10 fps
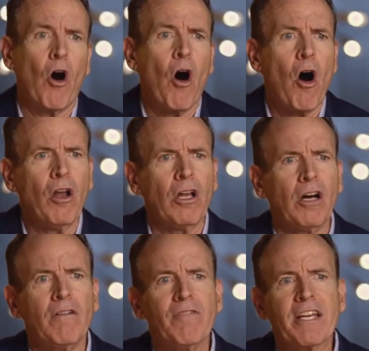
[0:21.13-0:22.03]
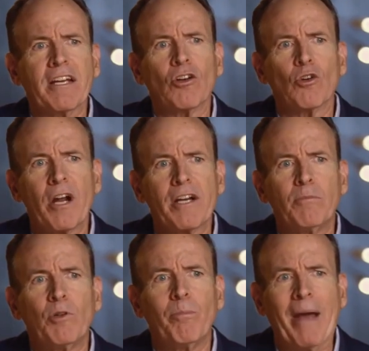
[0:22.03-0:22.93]
all of the
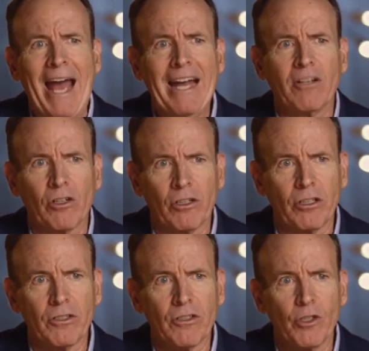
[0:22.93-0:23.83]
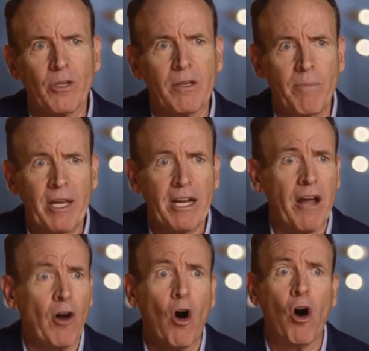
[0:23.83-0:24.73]
incredible bad girls who had been
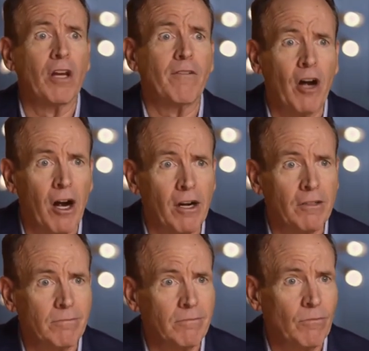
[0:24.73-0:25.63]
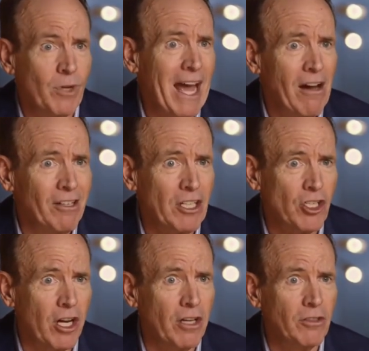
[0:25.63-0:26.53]
on all of our reality
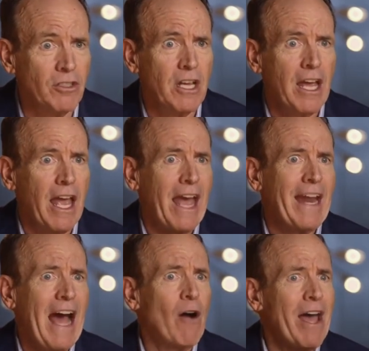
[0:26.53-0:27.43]
shows and how